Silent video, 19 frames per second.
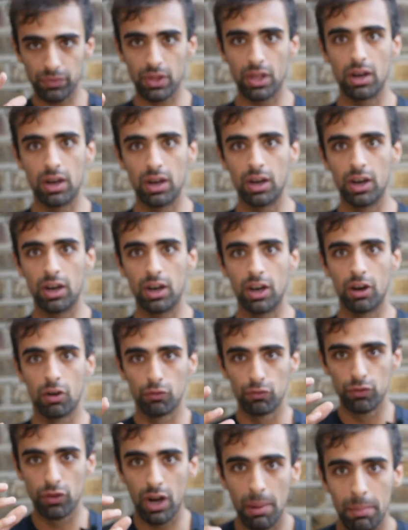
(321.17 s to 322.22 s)
the
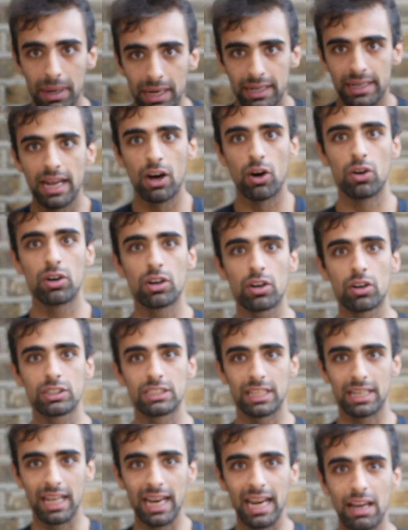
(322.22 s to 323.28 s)
coming down,
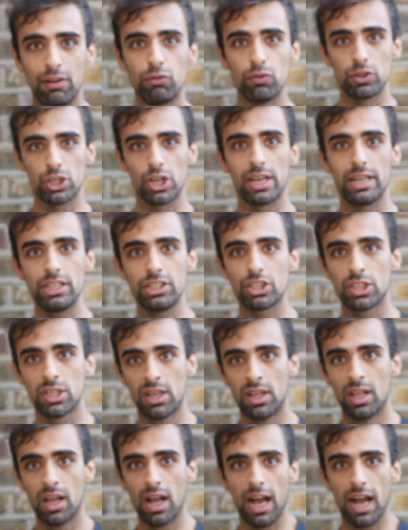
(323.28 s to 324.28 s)
because of the level change,